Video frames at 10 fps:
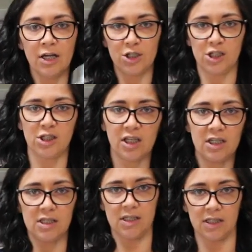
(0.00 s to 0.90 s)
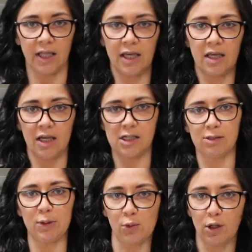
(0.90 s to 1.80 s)
just so that it doesn't like
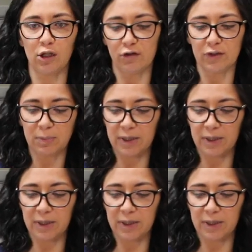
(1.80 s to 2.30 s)
explode all over the